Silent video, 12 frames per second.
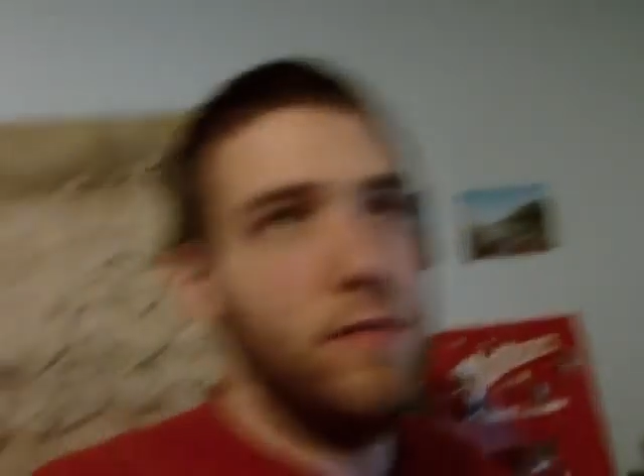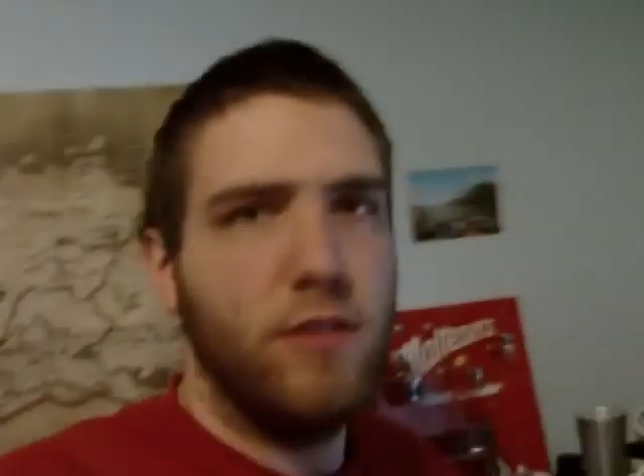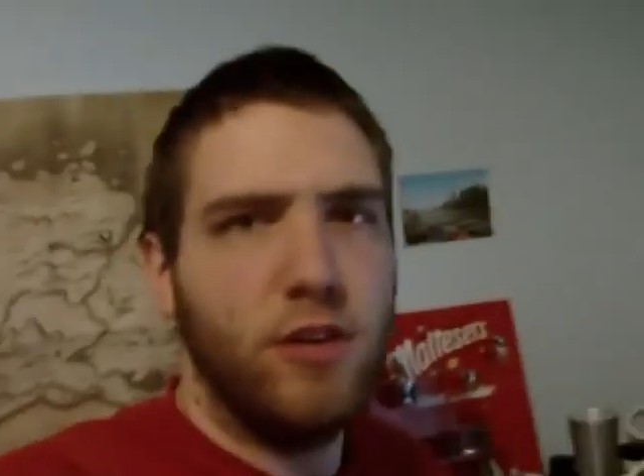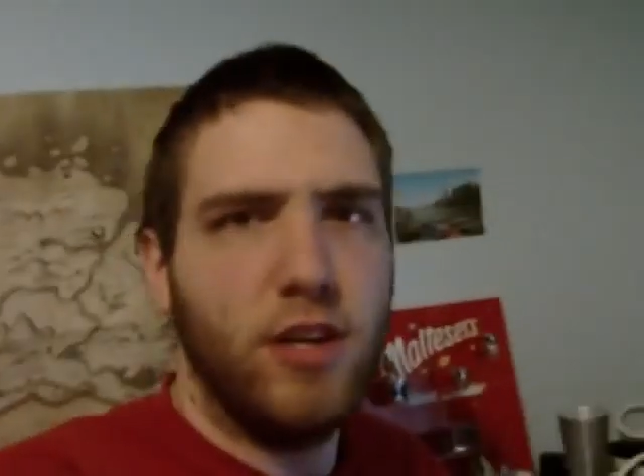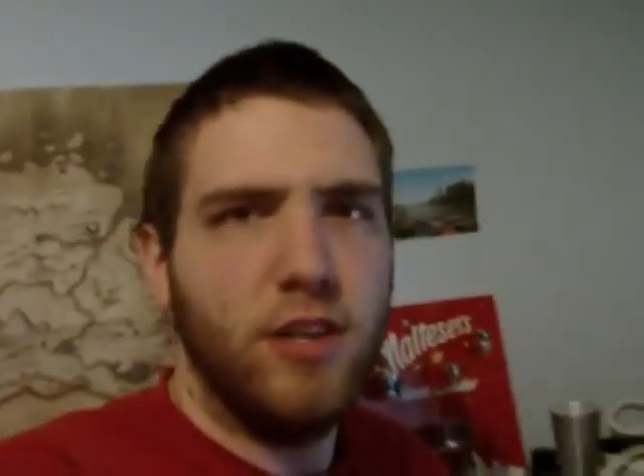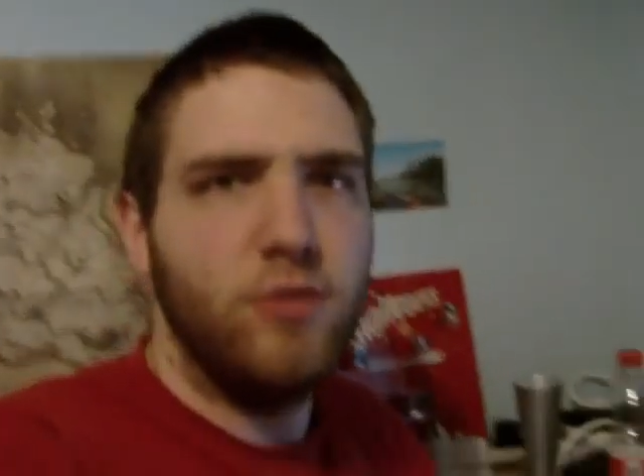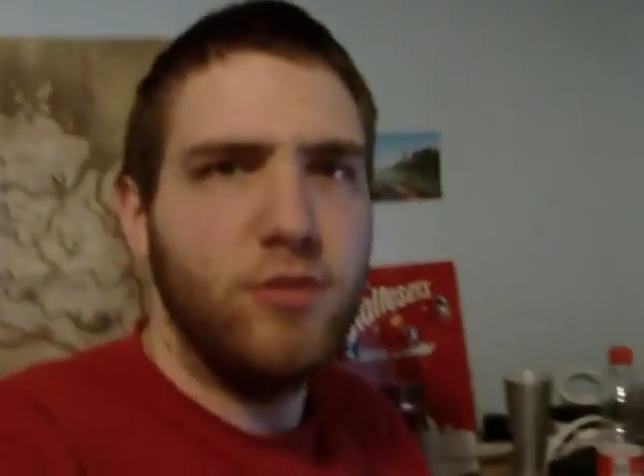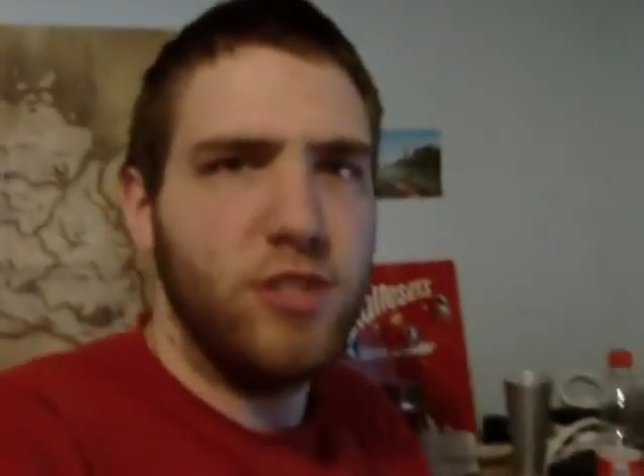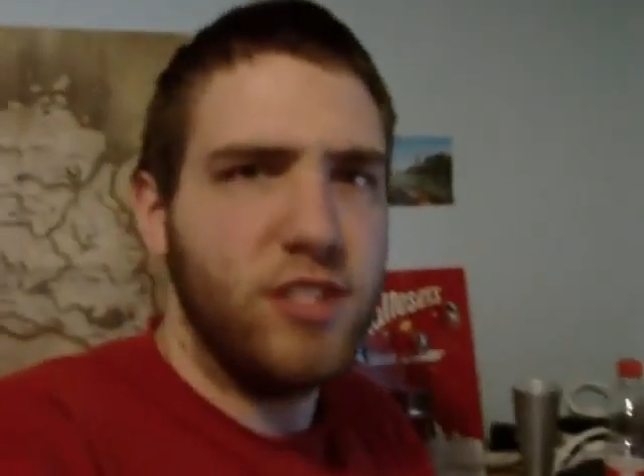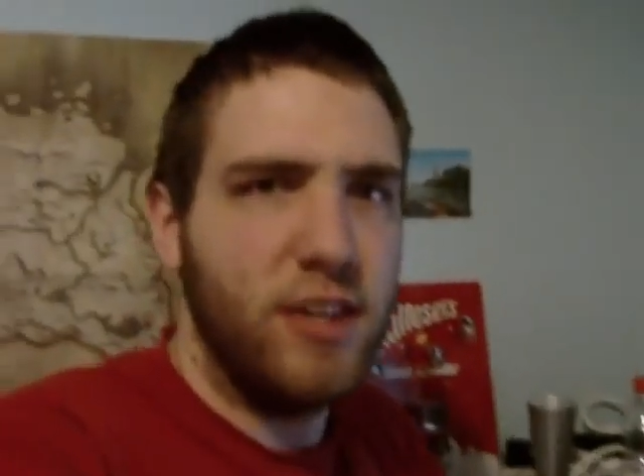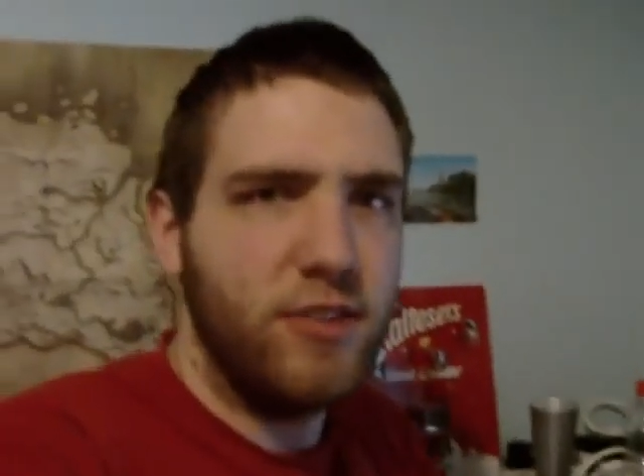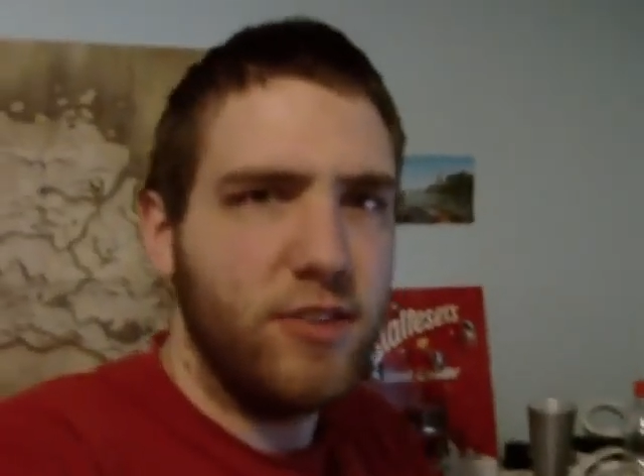feel a bit
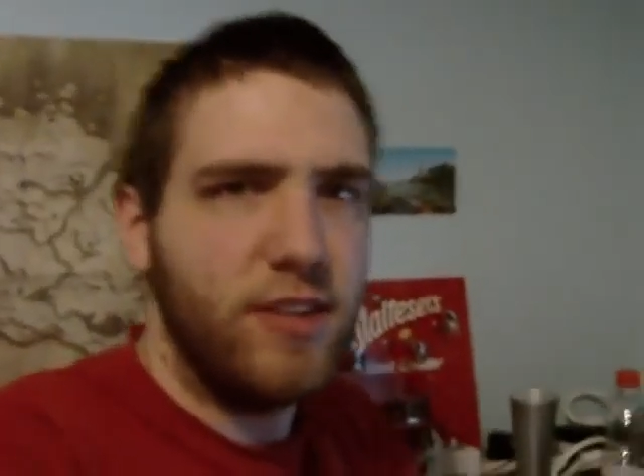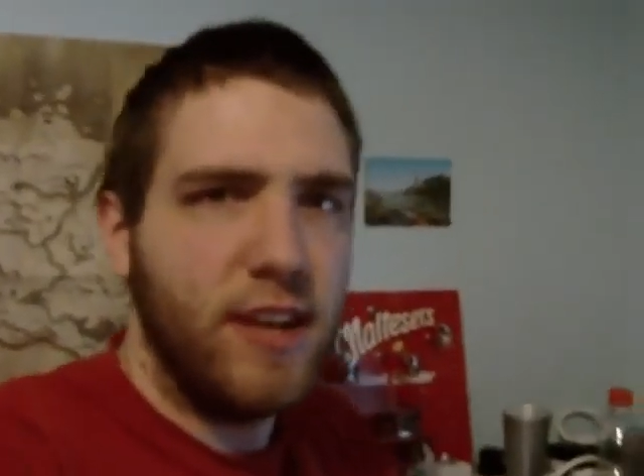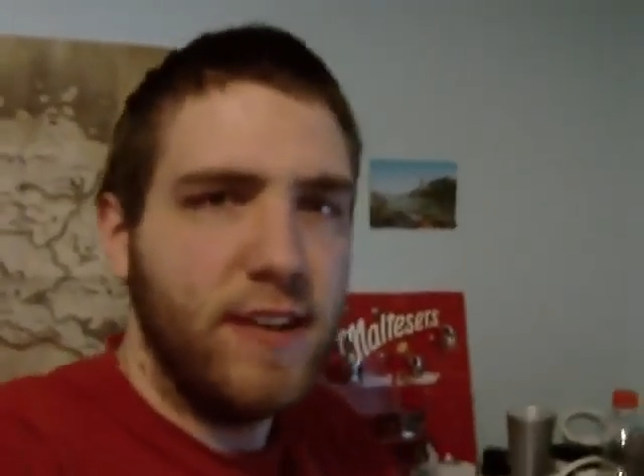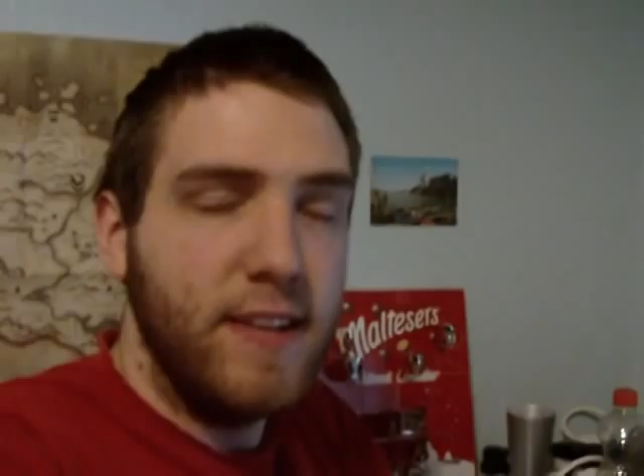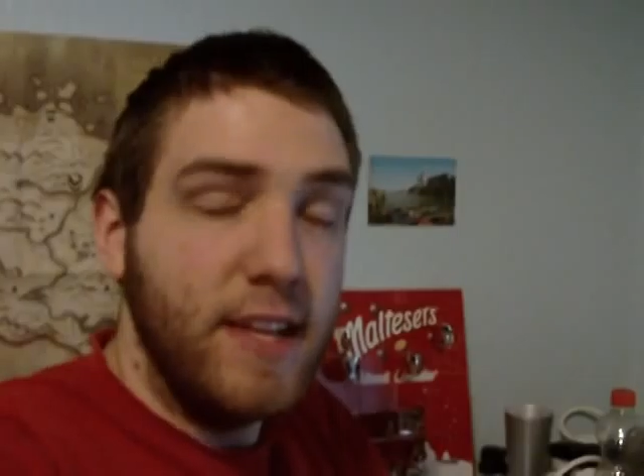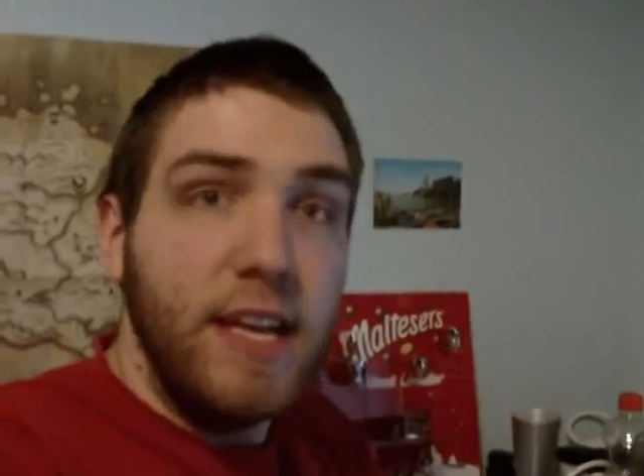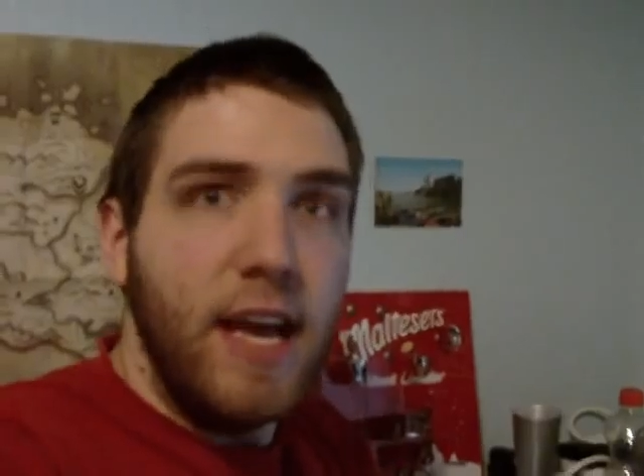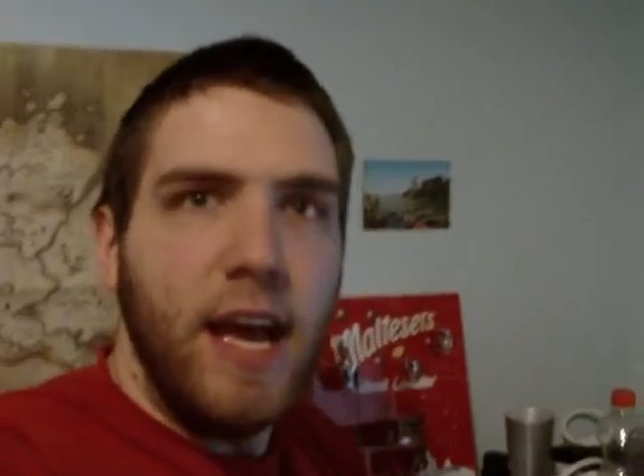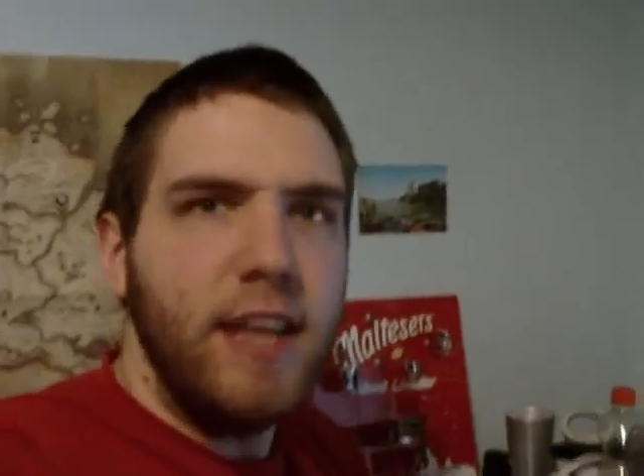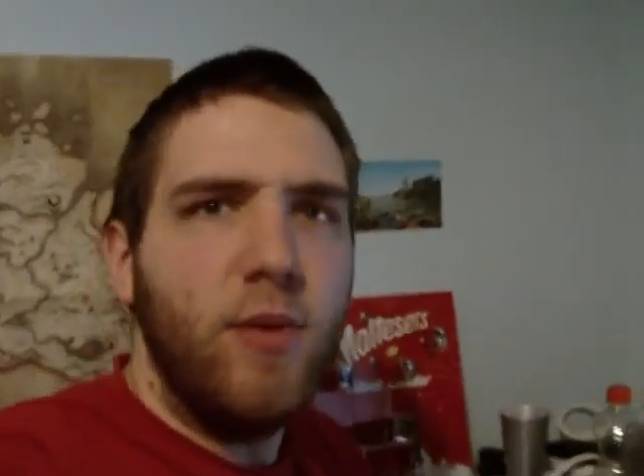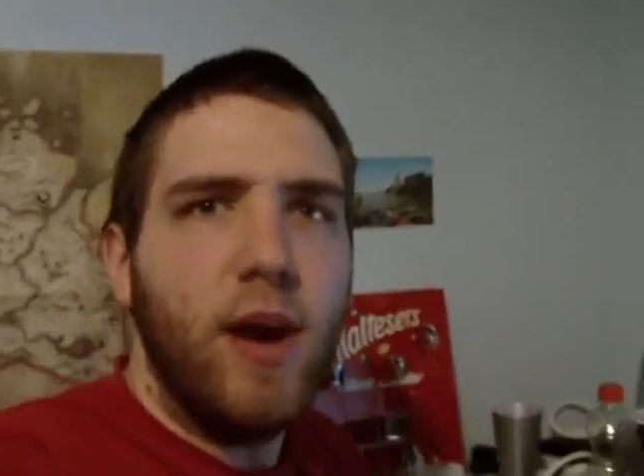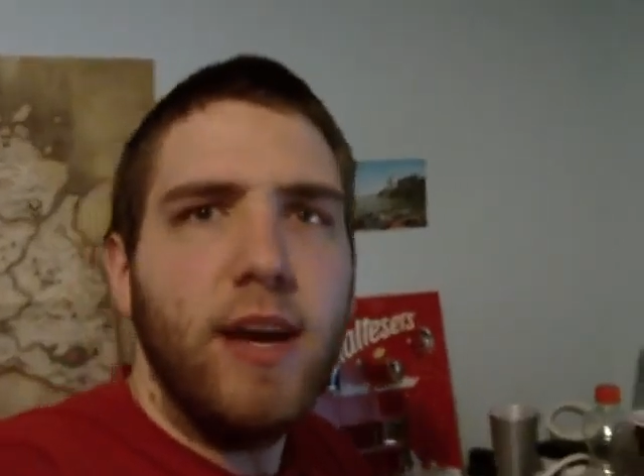nauseous now doing that.
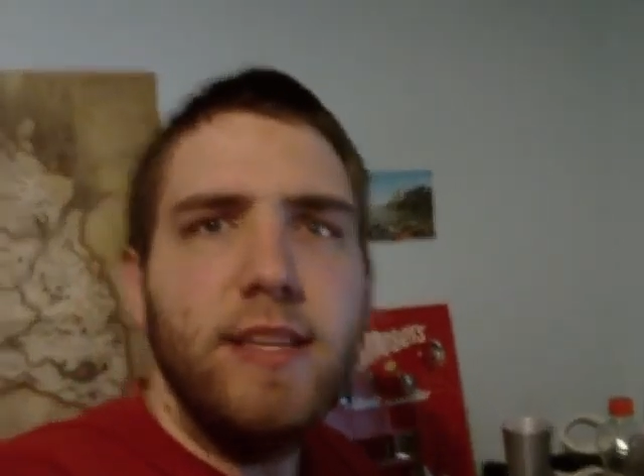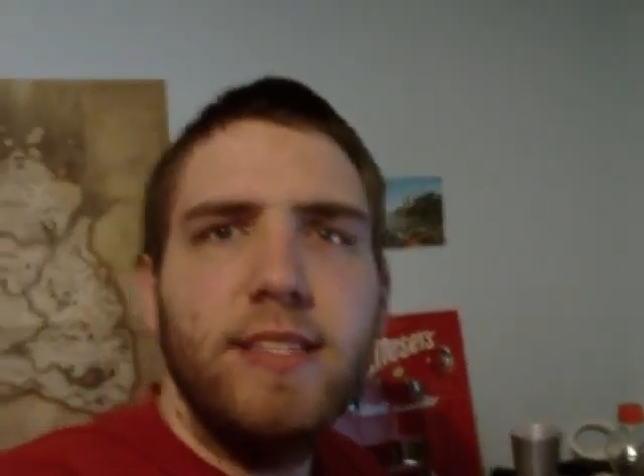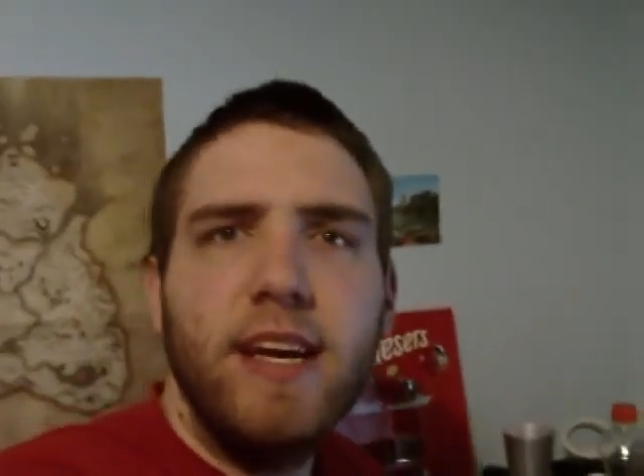Anyway,